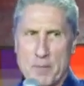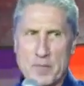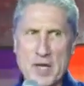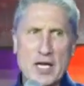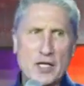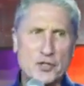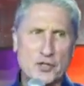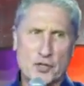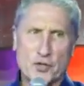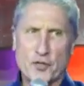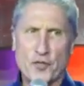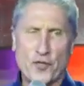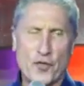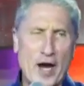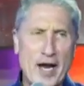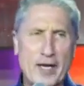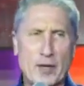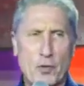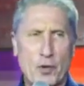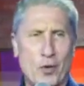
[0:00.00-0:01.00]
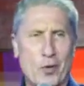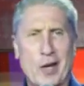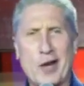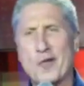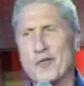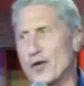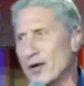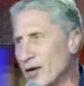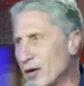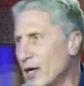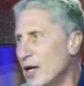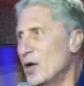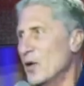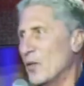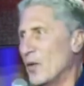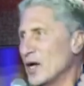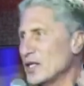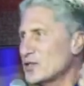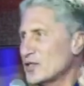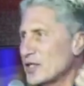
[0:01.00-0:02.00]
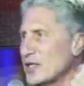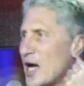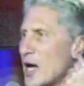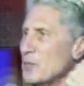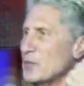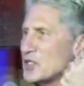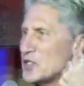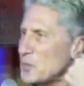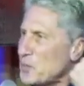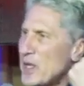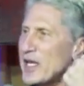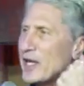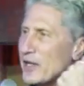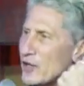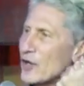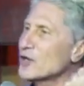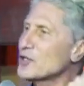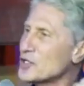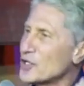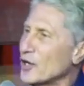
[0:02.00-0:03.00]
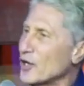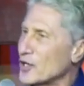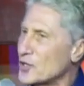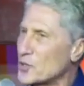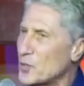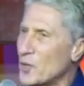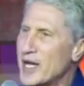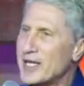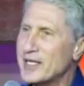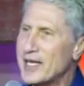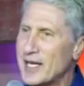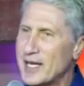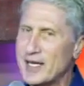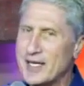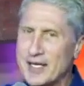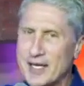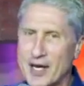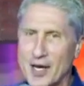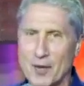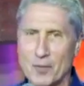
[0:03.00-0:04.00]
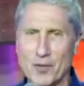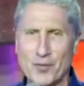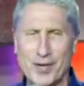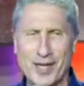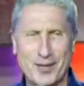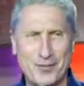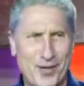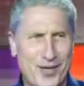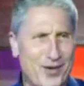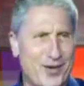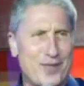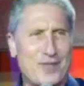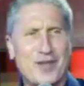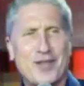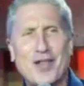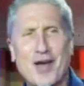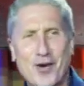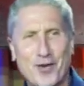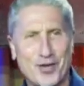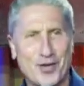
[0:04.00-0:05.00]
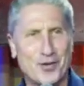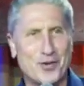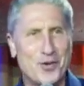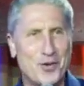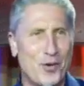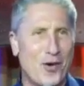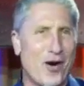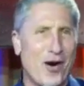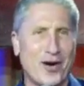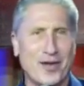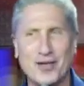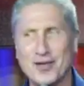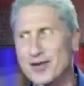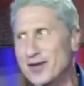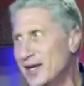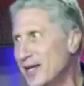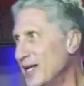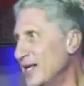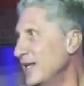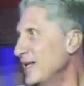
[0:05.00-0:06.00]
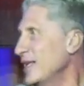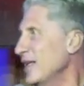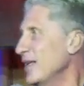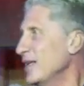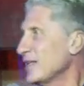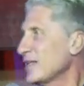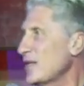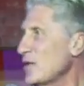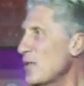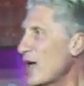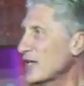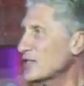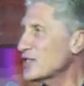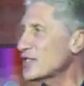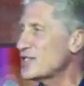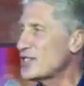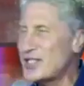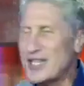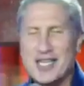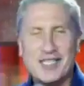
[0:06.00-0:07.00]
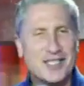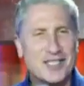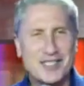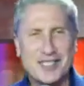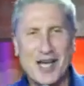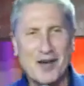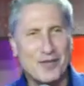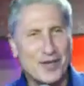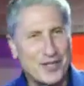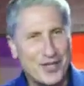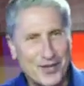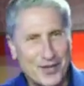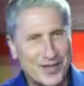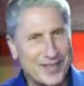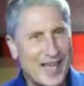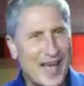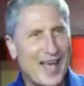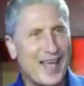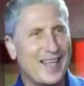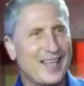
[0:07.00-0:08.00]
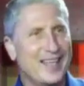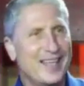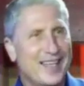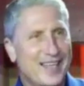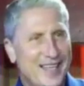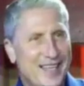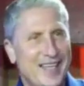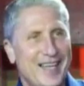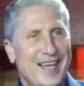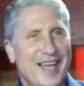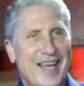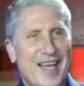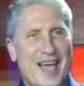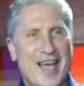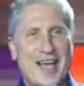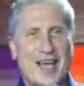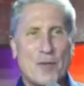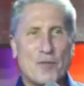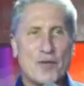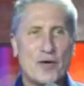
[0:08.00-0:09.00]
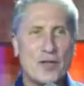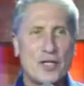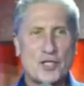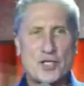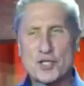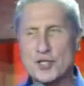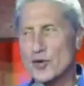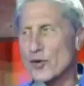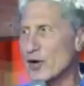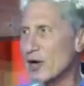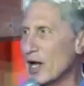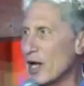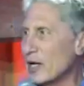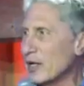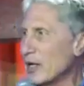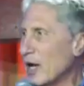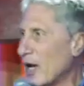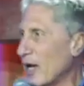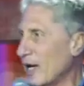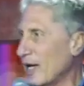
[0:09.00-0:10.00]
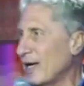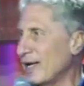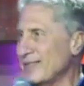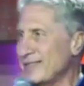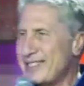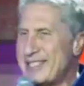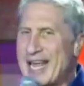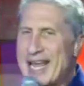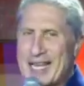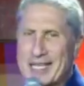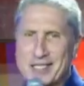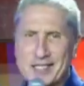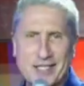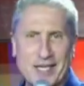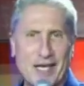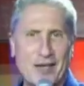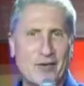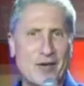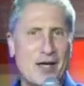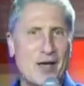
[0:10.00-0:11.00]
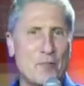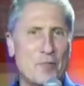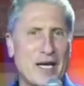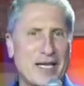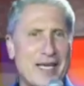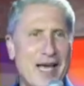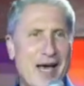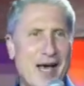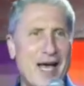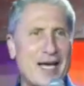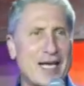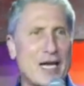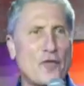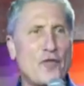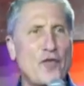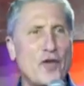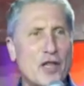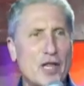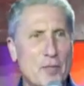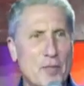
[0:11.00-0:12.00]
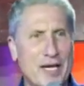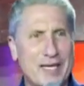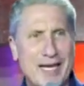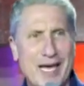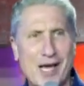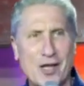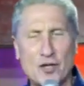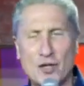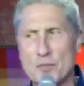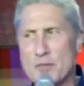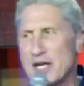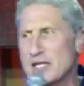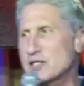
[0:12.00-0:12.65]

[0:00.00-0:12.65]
Minister Frank, whoever, wants to come and speak at your church. When can he come? And we're like, we don't even know you. Who are you? Can you imagine Jesus ever doing that? Hey, I'm really short on dates. I don't have my calendar. I got to fill up my calendar.